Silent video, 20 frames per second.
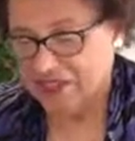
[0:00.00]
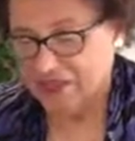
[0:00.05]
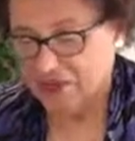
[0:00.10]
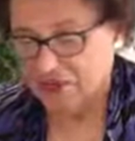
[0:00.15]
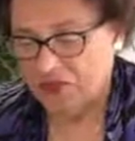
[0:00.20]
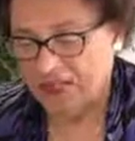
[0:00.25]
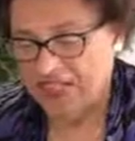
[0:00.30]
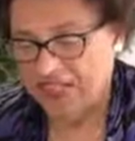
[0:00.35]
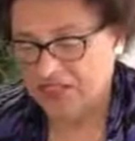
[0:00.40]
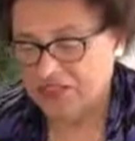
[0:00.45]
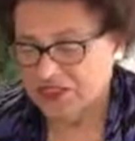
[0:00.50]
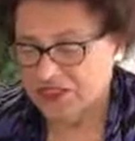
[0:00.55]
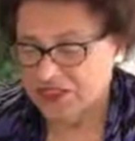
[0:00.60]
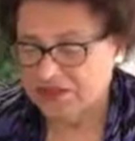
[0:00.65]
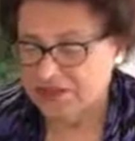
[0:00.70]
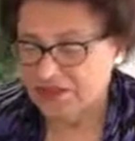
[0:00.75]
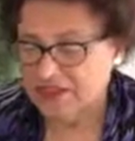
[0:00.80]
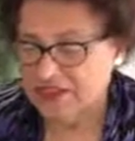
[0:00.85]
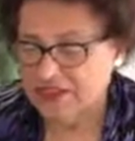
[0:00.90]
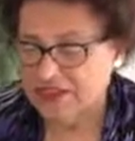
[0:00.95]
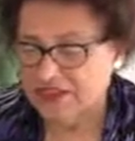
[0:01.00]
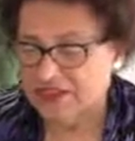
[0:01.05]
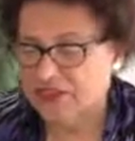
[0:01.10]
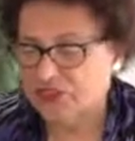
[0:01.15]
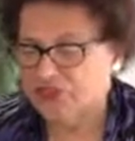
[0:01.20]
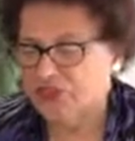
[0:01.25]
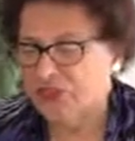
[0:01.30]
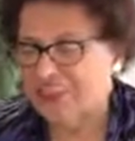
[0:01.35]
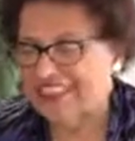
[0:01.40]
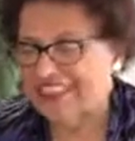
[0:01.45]
We have the ability
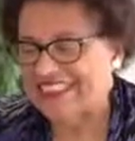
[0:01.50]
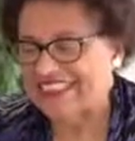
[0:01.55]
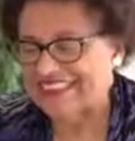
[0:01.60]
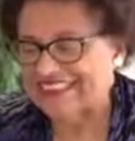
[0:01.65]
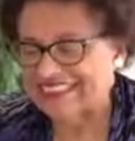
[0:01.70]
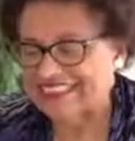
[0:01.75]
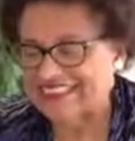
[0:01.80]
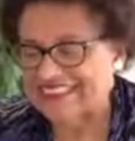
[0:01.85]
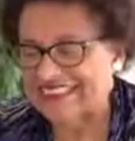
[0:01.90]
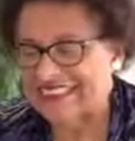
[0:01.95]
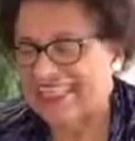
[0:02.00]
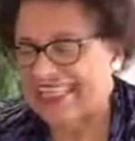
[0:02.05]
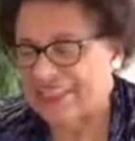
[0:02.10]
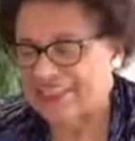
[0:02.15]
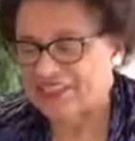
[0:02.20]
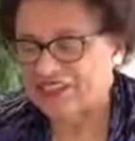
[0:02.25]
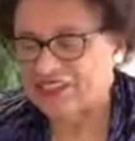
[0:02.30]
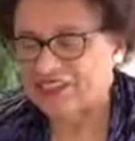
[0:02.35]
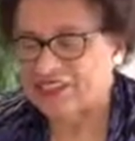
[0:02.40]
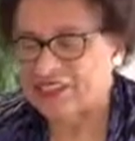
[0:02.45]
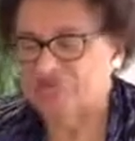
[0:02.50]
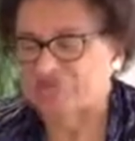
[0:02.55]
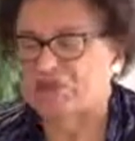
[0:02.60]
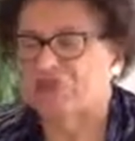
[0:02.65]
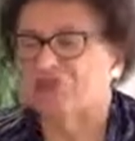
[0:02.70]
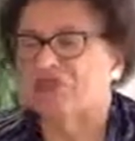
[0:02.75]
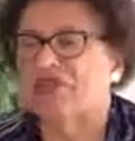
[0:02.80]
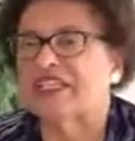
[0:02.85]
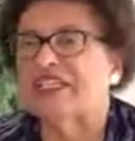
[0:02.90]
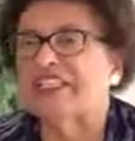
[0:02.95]
to release the negative and
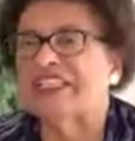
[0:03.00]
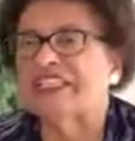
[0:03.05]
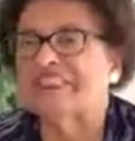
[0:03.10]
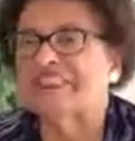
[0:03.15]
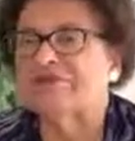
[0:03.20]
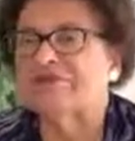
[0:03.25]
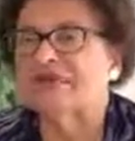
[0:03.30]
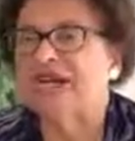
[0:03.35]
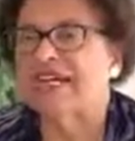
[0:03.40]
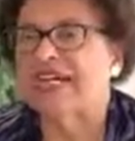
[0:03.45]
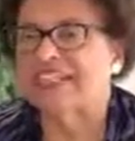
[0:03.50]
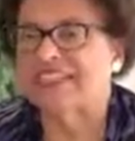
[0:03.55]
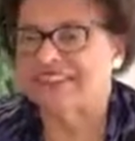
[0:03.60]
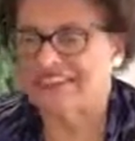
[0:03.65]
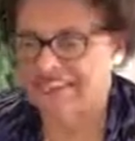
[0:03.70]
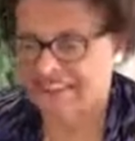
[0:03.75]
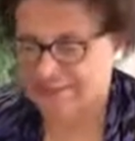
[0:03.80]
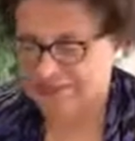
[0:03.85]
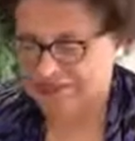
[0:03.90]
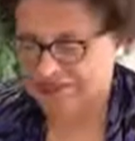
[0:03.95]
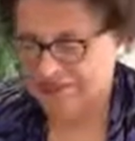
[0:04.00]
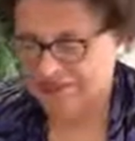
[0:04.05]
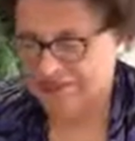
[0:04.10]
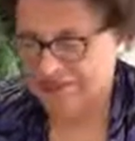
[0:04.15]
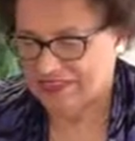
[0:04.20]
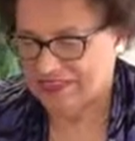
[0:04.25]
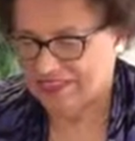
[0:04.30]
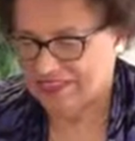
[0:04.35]
embrace the positive.